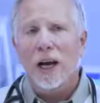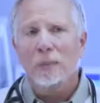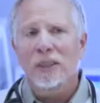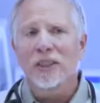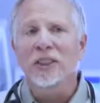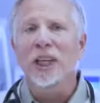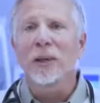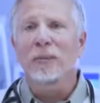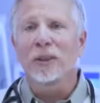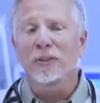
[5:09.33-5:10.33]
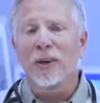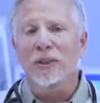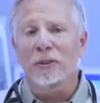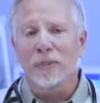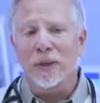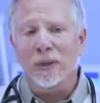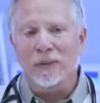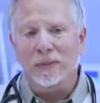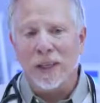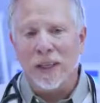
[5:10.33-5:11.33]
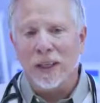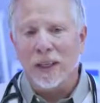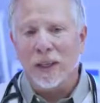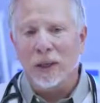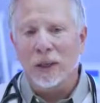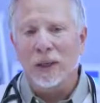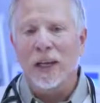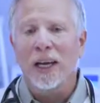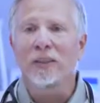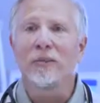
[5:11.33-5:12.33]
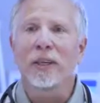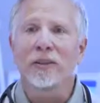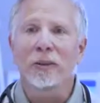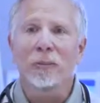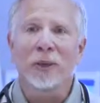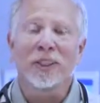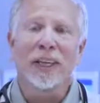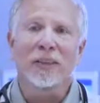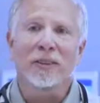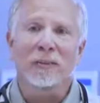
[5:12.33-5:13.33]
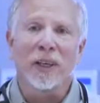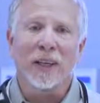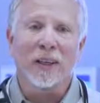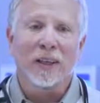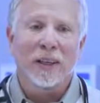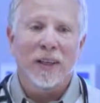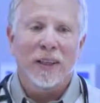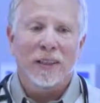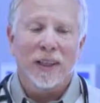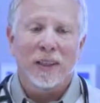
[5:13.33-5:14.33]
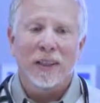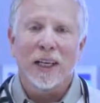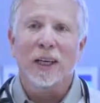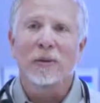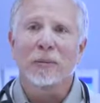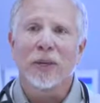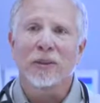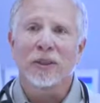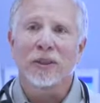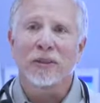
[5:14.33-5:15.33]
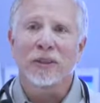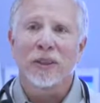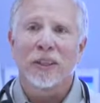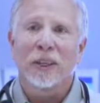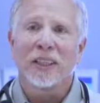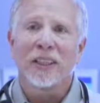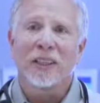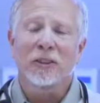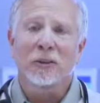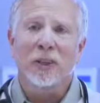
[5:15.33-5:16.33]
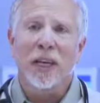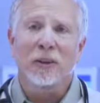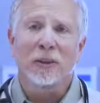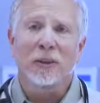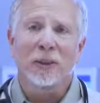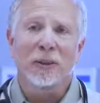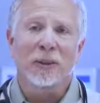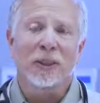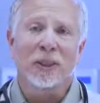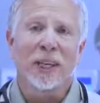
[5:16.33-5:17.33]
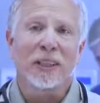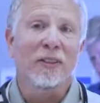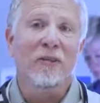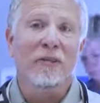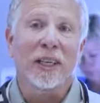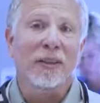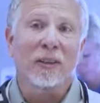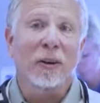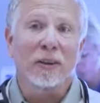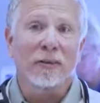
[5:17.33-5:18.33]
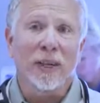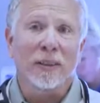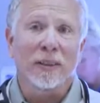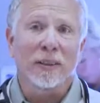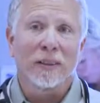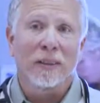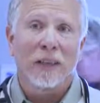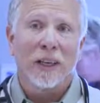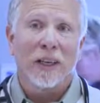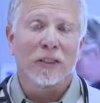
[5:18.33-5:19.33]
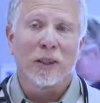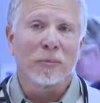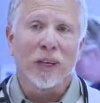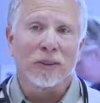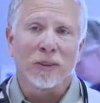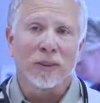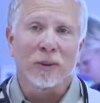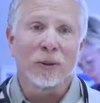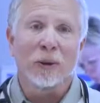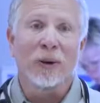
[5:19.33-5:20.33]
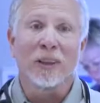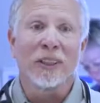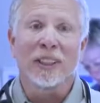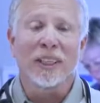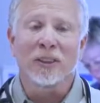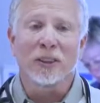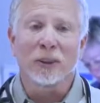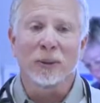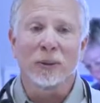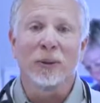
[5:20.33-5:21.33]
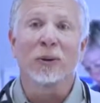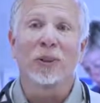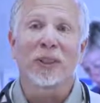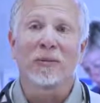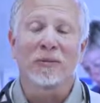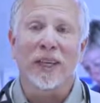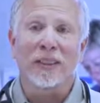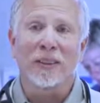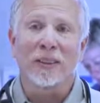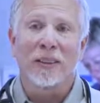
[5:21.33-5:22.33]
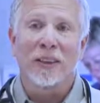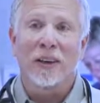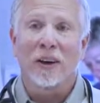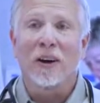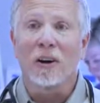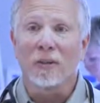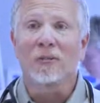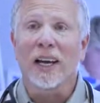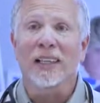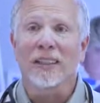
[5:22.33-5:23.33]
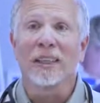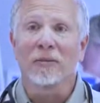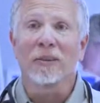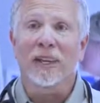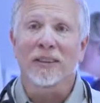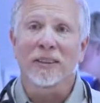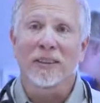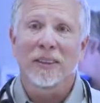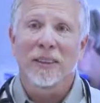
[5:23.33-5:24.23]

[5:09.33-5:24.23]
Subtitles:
I'm a disciple of Roger Bone, and he, as a mentor, pointed out to me that not every patient in the intensive care unit who looks like they're infected are infected. And some patients who are in the ICU who don't look infected are in fact infected.